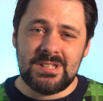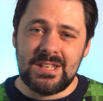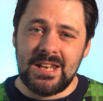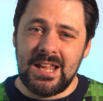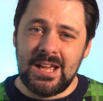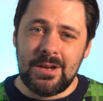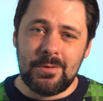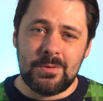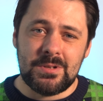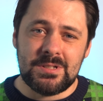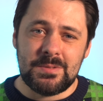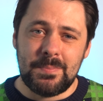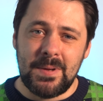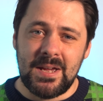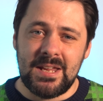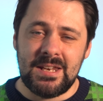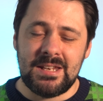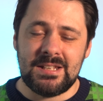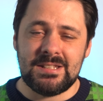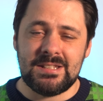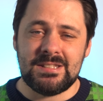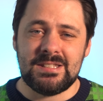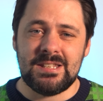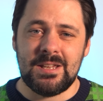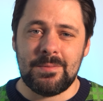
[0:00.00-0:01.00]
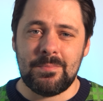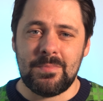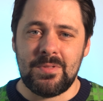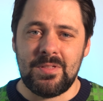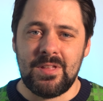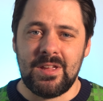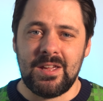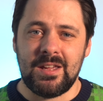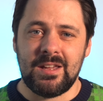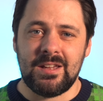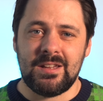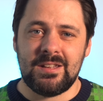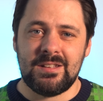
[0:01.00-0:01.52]
and hours painting
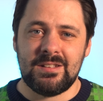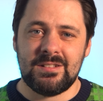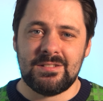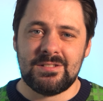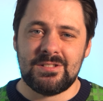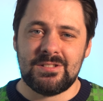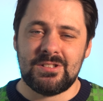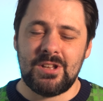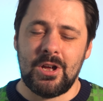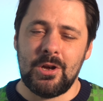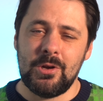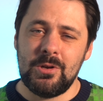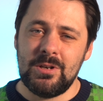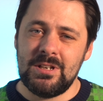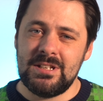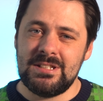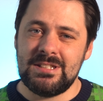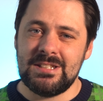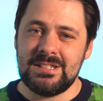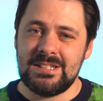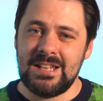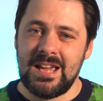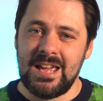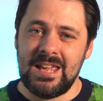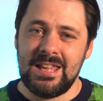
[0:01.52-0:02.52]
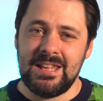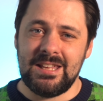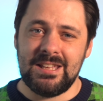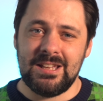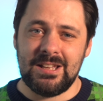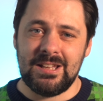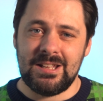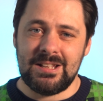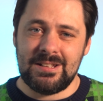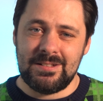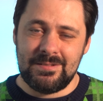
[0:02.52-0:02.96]
something only to take a